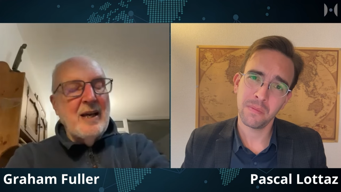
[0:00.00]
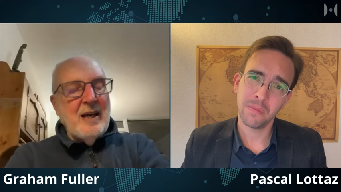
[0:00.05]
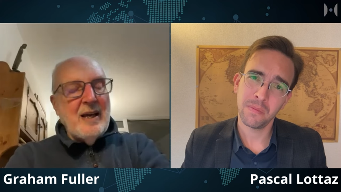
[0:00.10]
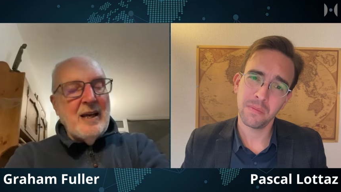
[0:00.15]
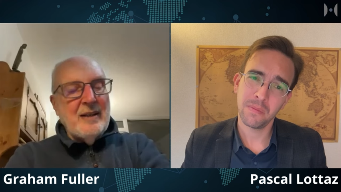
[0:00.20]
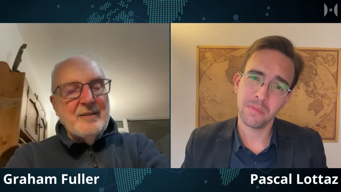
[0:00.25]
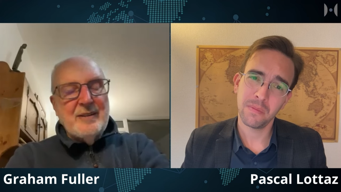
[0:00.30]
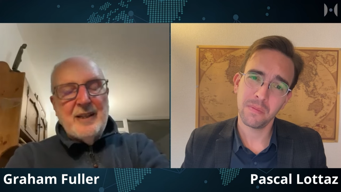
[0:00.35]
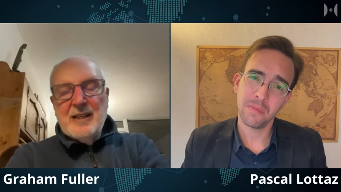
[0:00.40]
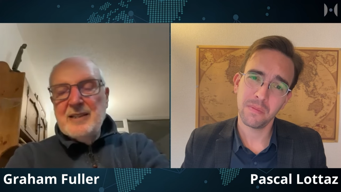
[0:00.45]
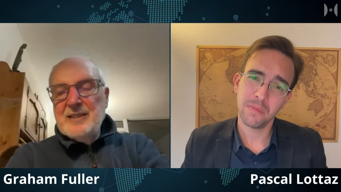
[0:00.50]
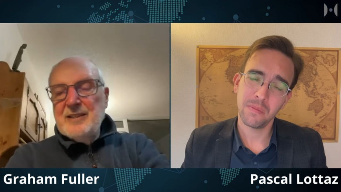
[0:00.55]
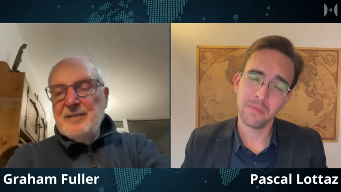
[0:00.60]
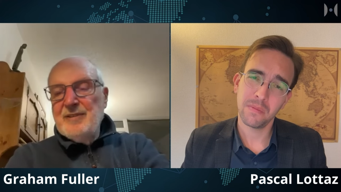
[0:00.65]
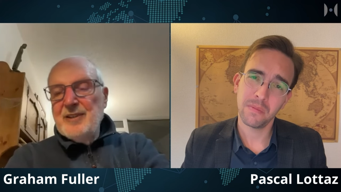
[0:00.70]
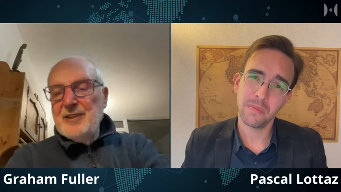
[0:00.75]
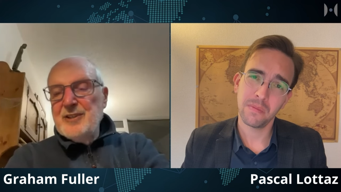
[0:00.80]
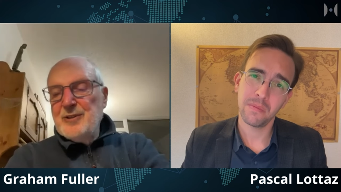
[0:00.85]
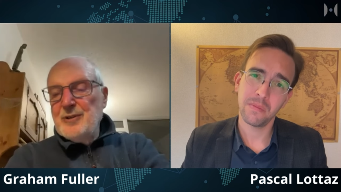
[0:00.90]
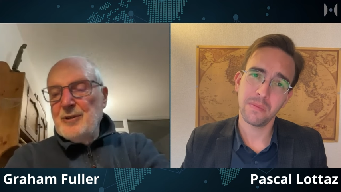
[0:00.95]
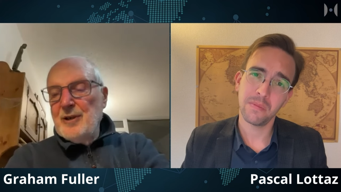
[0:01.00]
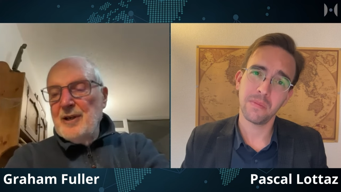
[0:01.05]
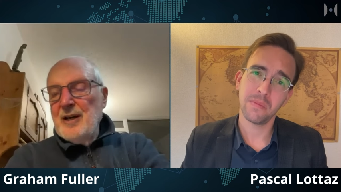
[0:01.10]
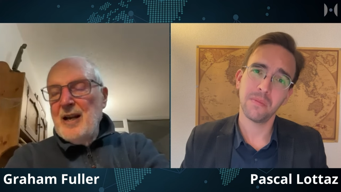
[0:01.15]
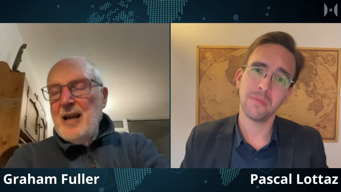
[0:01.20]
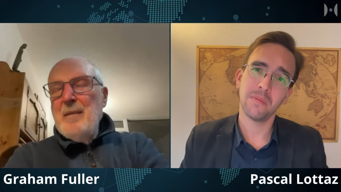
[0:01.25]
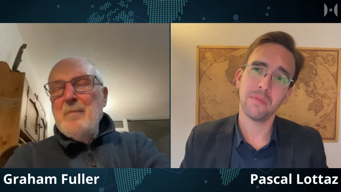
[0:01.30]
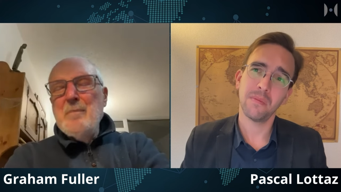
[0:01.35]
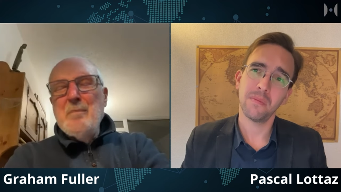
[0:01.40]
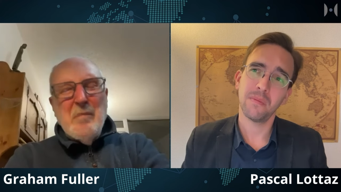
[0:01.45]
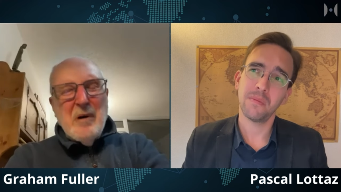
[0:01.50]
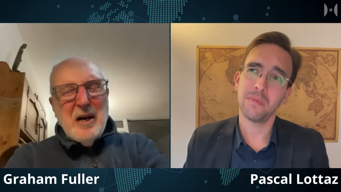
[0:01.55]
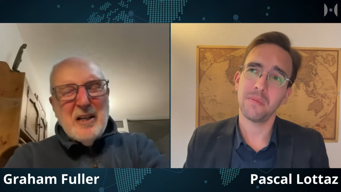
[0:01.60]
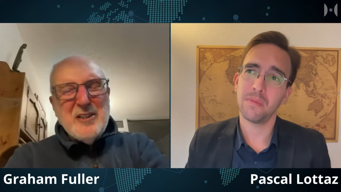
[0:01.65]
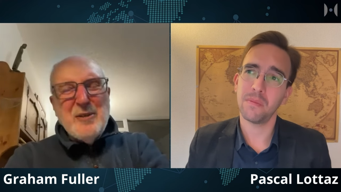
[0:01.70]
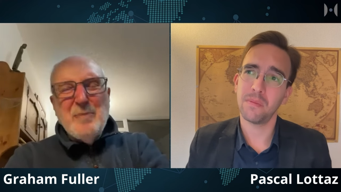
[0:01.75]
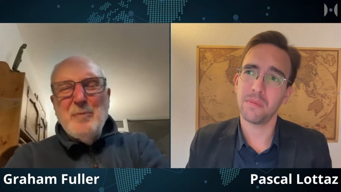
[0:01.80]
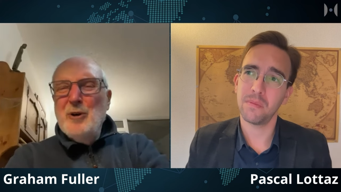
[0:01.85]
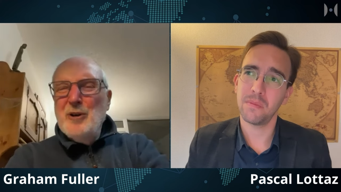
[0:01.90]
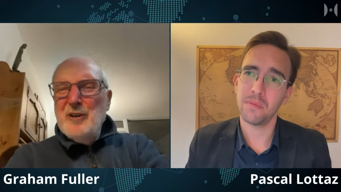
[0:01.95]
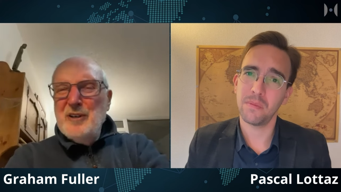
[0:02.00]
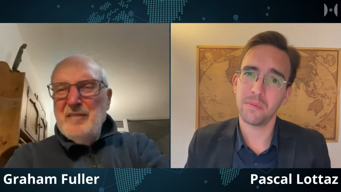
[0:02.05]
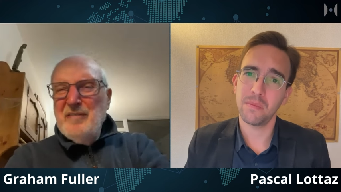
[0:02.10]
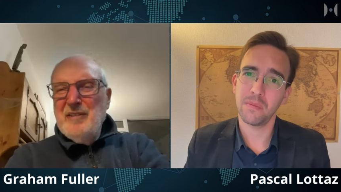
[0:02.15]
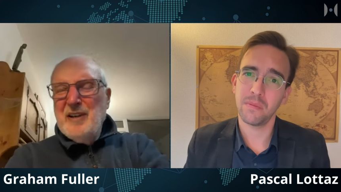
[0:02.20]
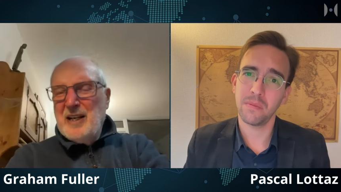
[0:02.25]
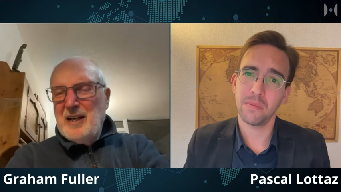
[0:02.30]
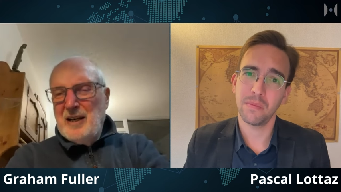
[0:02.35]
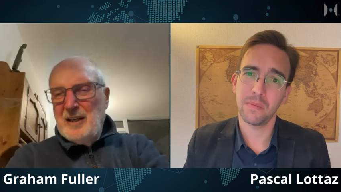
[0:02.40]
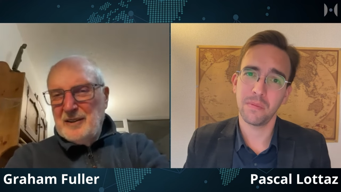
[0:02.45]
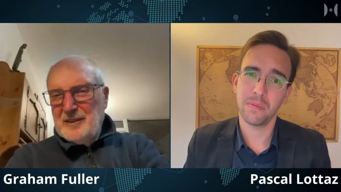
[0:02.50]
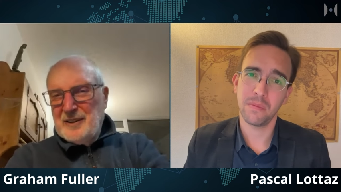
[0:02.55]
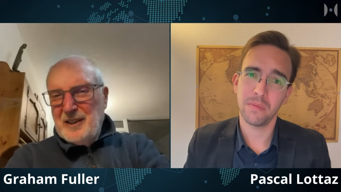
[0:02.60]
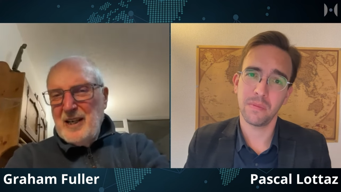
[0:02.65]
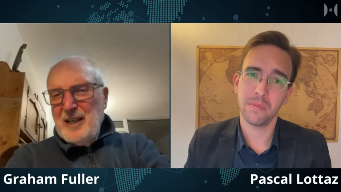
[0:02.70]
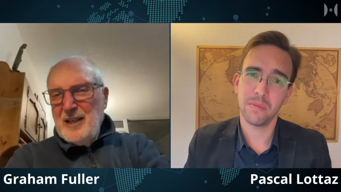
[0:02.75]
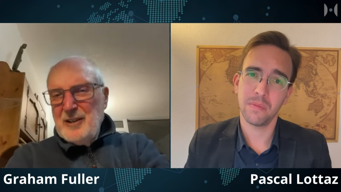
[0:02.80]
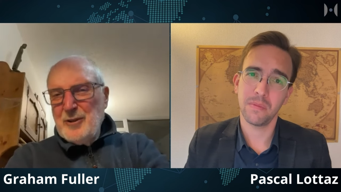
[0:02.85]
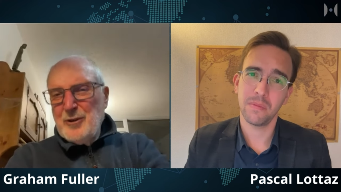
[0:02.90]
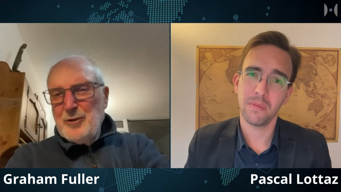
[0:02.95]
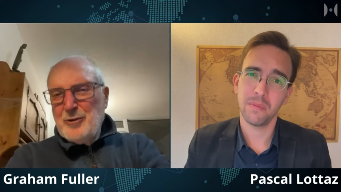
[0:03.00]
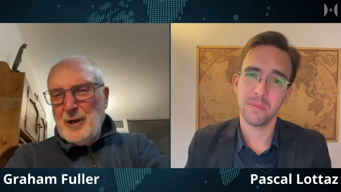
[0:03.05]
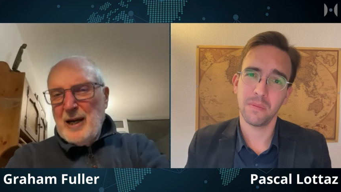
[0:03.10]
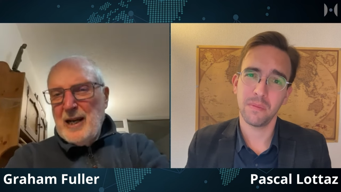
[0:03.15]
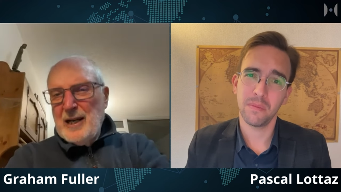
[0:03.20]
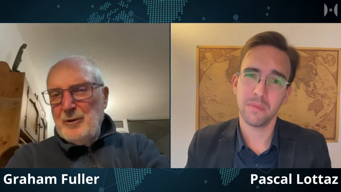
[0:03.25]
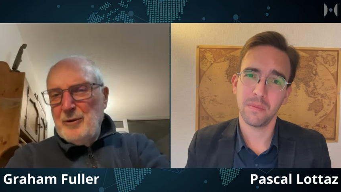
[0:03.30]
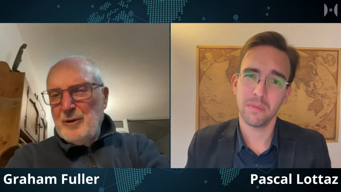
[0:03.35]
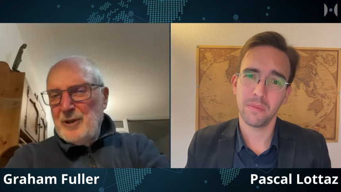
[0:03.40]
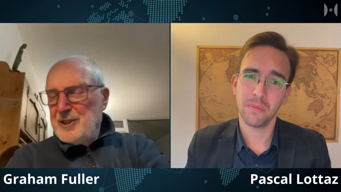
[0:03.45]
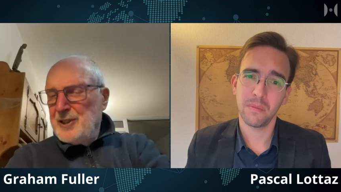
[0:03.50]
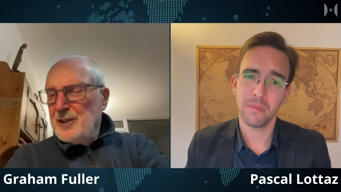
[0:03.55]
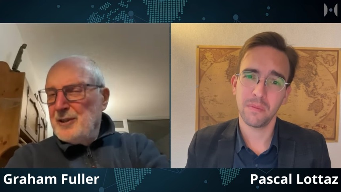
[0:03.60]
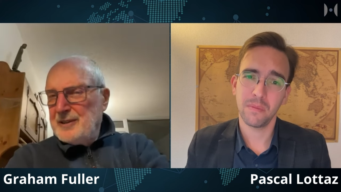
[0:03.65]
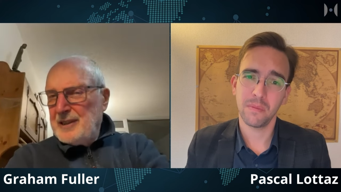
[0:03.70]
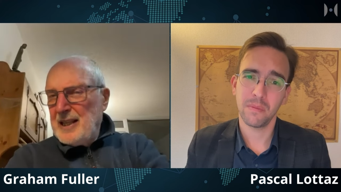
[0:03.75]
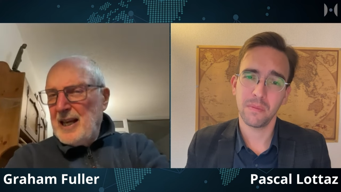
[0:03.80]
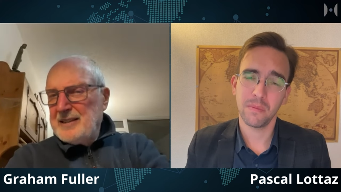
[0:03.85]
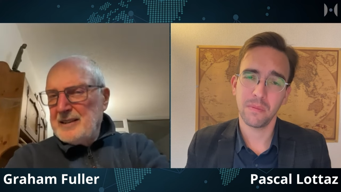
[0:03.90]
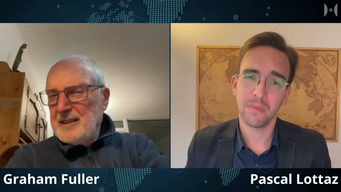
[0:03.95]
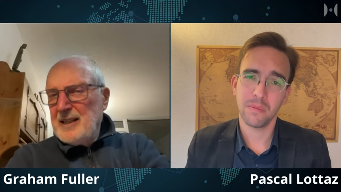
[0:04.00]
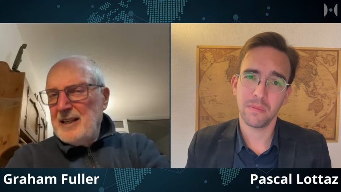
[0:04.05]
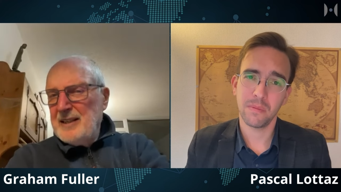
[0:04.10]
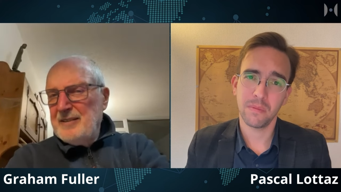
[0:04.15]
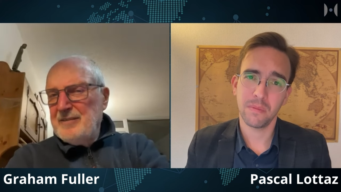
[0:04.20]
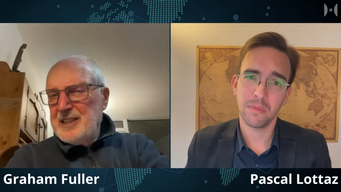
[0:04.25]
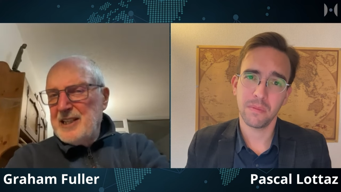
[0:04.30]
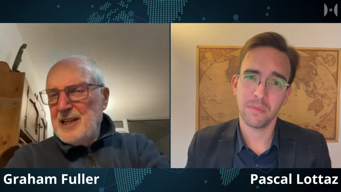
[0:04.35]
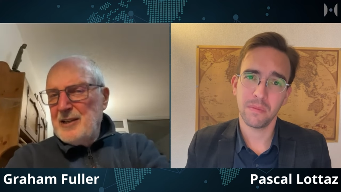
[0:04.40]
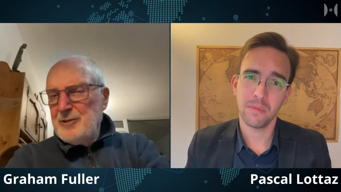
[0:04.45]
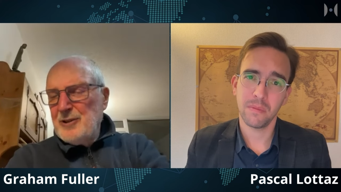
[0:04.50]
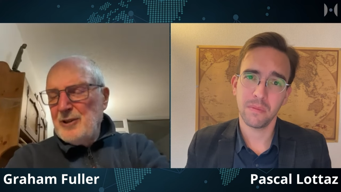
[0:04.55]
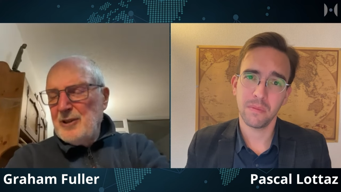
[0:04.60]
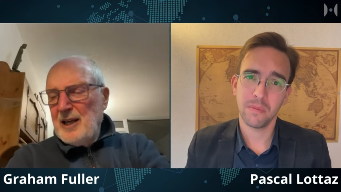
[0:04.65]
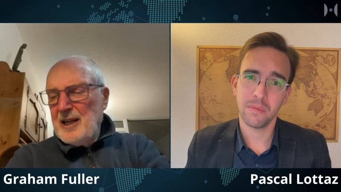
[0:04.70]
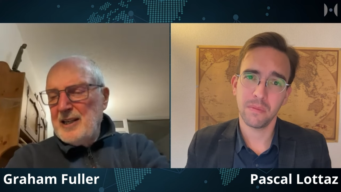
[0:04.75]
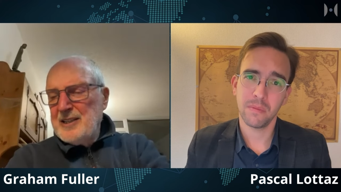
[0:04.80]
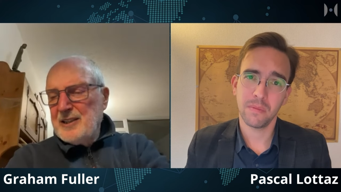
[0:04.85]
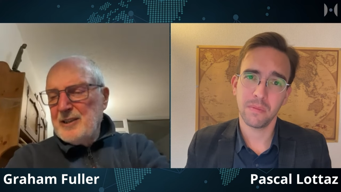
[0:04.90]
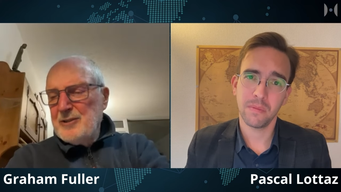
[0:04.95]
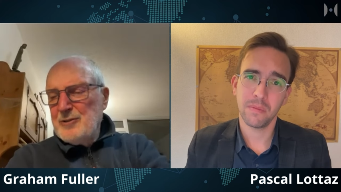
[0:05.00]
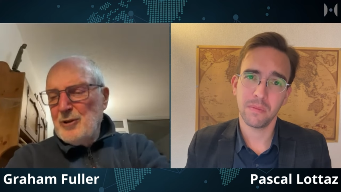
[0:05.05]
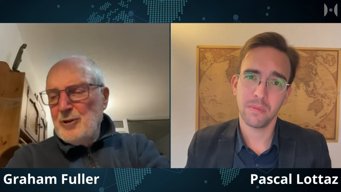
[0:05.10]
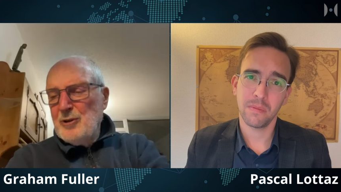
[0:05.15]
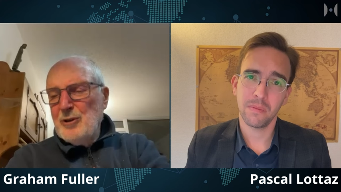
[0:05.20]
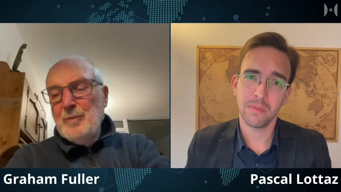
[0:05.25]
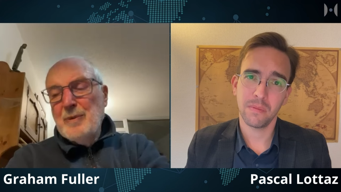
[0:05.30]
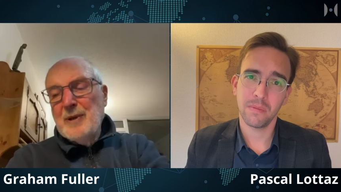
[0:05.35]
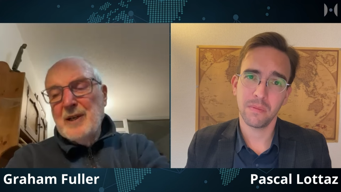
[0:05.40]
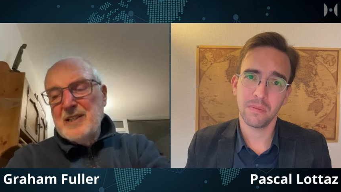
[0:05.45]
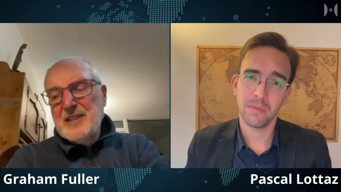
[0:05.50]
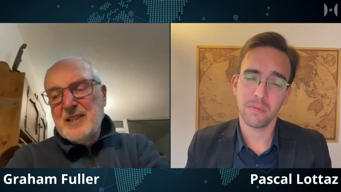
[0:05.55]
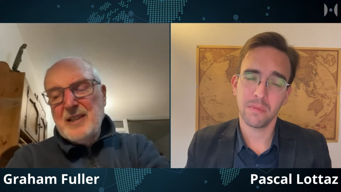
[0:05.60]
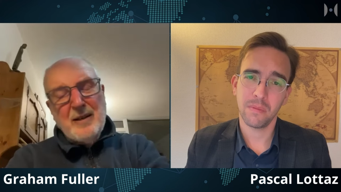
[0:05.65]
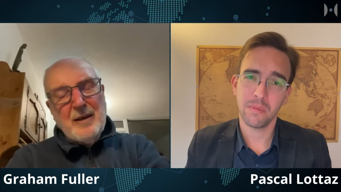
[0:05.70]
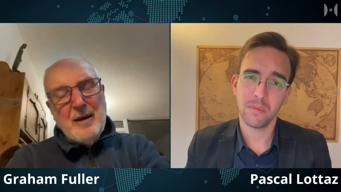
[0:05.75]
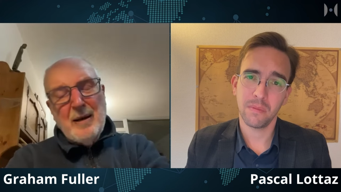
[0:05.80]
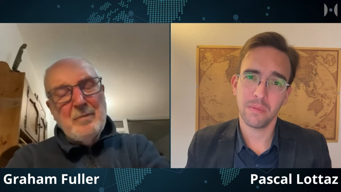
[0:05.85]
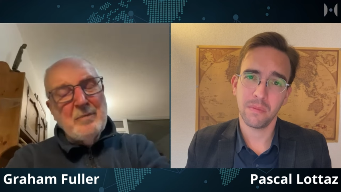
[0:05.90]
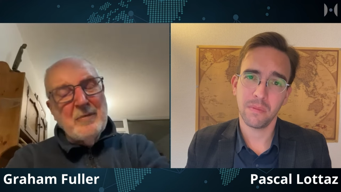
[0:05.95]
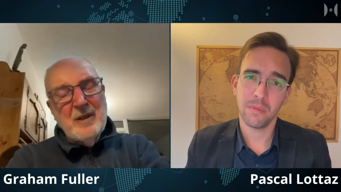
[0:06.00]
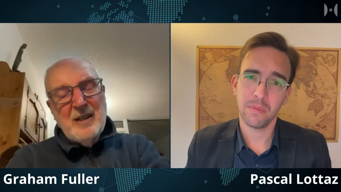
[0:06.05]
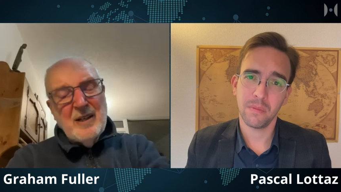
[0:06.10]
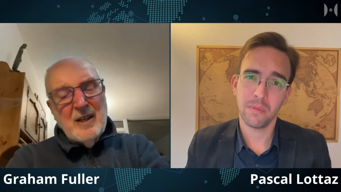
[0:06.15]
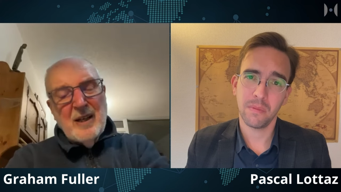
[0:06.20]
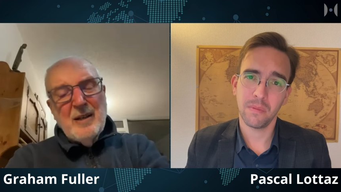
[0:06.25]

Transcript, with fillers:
Speaker 1: and things of this sort much more difficult to try to exert that kind of centralized control but it's become